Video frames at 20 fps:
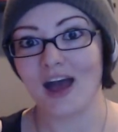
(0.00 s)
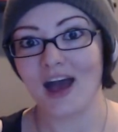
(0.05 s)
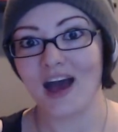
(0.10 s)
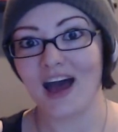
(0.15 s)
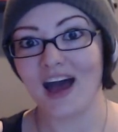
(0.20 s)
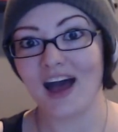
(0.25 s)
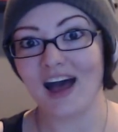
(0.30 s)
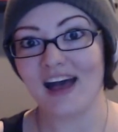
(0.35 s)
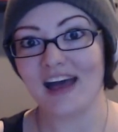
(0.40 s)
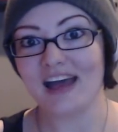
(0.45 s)

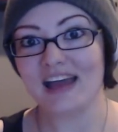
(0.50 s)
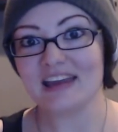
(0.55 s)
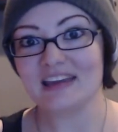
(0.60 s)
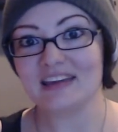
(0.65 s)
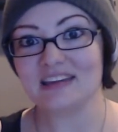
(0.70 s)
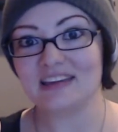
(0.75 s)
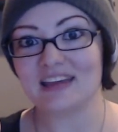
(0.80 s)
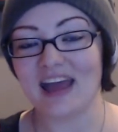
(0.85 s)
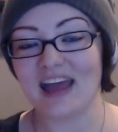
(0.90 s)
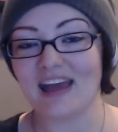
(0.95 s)
I
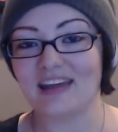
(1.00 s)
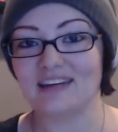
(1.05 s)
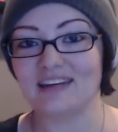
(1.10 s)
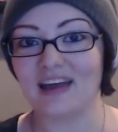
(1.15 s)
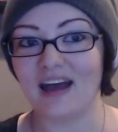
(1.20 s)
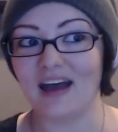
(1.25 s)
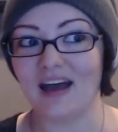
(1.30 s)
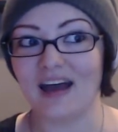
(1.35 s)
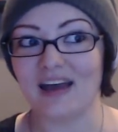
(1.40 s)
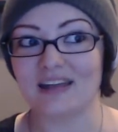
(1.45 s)

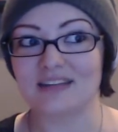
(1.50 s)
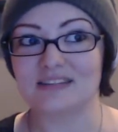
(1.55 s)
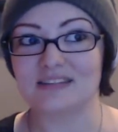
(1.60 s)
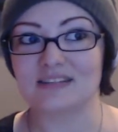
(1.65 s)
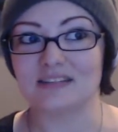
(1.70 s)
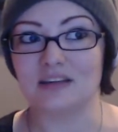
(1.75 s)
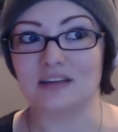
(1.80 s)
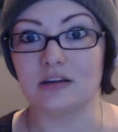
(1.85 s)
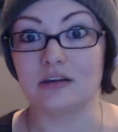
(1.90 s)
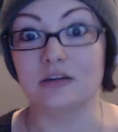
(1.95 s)
cannot
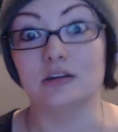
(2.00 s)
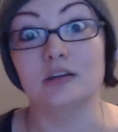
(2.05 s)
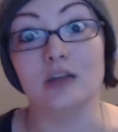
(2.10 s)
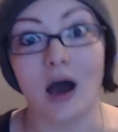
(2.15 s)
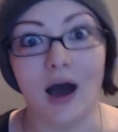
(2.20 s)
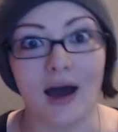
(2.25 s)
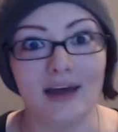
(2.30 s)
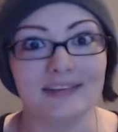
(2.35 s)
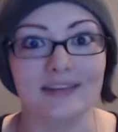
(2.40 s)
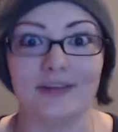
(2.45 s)

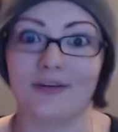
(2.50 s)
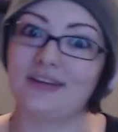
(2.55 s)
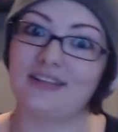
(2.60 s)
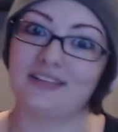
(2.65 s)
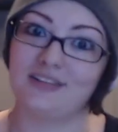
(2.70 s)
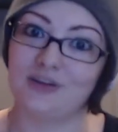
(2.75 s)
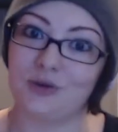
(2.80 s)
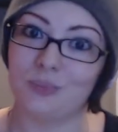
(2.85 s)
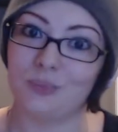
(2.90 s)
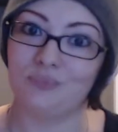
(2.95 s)
not look at
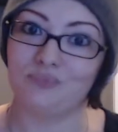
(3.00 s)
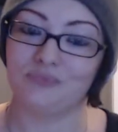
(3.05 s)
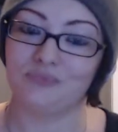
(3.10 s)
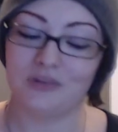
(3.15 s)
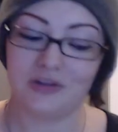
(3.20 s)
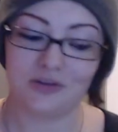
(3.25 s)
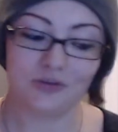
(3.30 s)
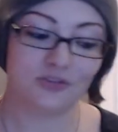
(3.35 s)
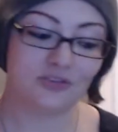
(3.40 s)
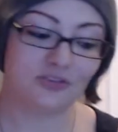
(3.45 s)
them.
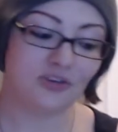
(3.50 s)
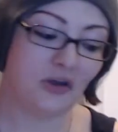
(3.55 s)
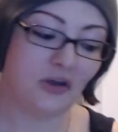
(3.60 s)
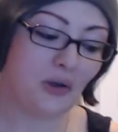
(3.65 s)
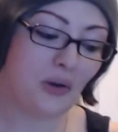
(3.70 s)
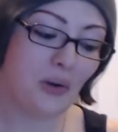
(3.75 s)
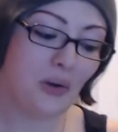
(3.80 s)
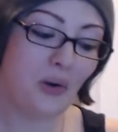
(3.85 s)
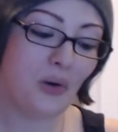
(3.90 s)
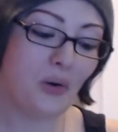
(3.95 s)

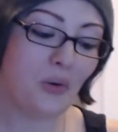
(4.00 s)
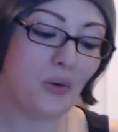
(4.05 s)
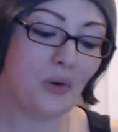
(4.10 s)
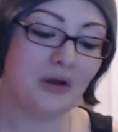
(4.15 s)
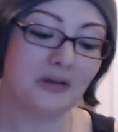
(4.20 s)
So,